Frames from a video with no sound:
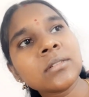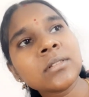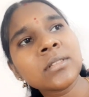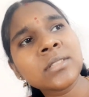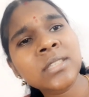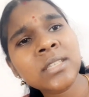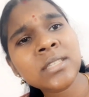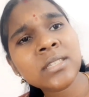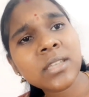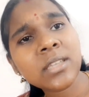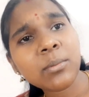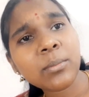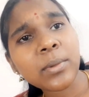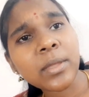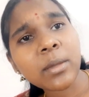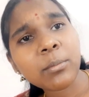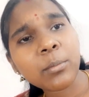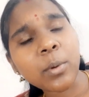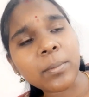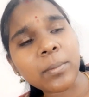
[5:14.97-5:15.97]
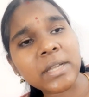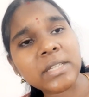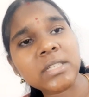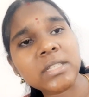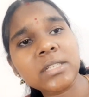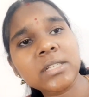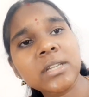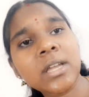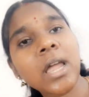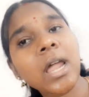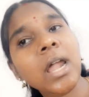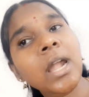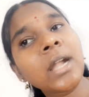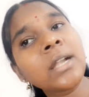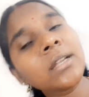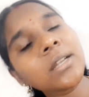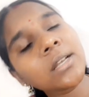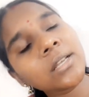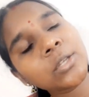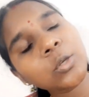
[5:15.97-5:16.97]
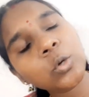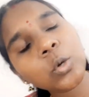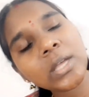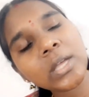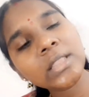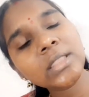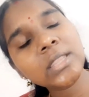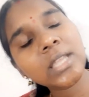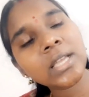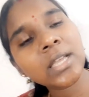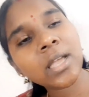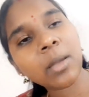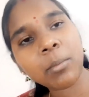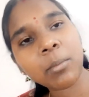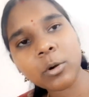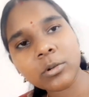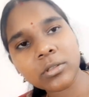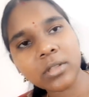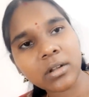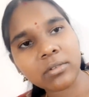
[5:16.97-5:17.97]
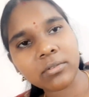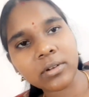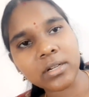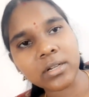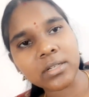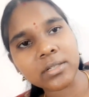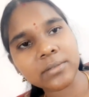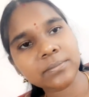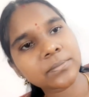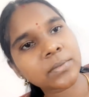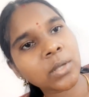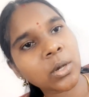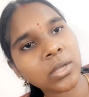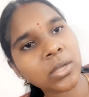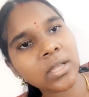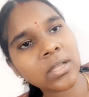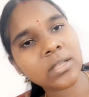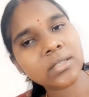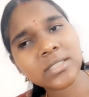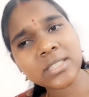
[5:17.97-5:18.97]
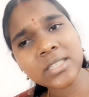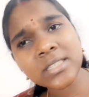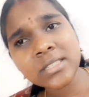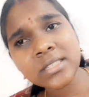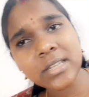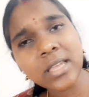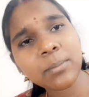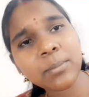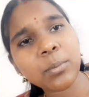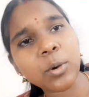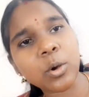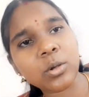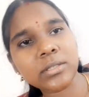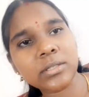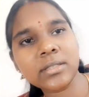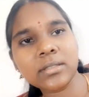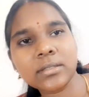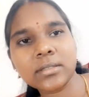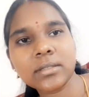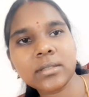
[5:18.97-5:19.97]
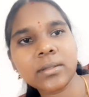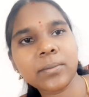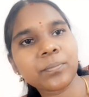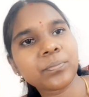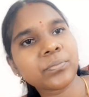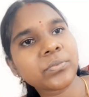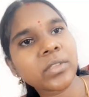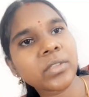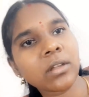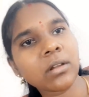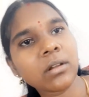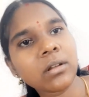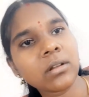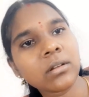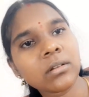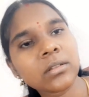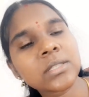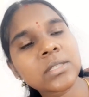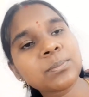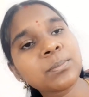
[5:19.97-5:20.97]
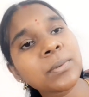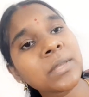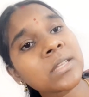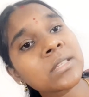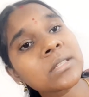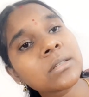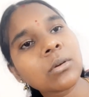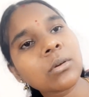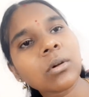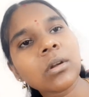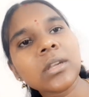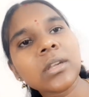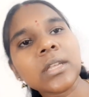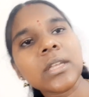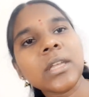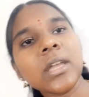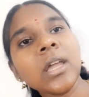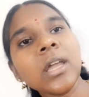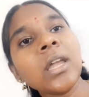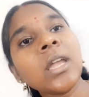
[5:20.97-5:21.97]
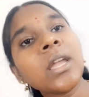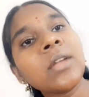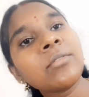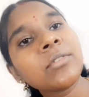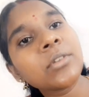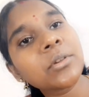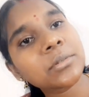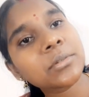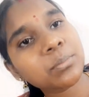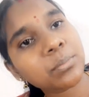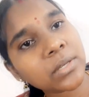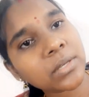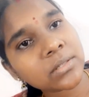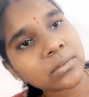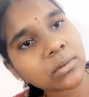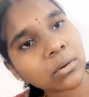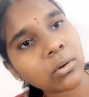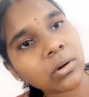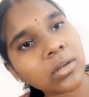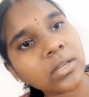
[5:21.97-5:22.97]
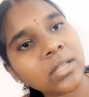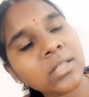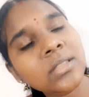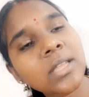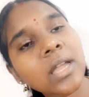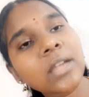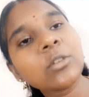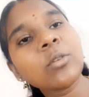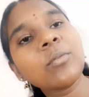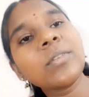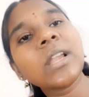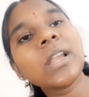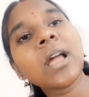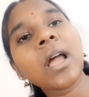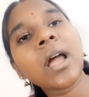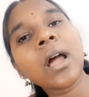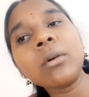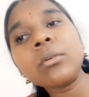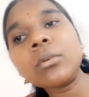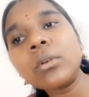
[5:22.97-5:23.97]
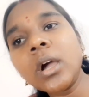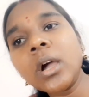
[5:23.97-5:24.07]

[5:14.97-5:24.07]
just give me a moment and you can think about that word. Okay, just take pauses. Speak slowly. If you speak slowly, then you will have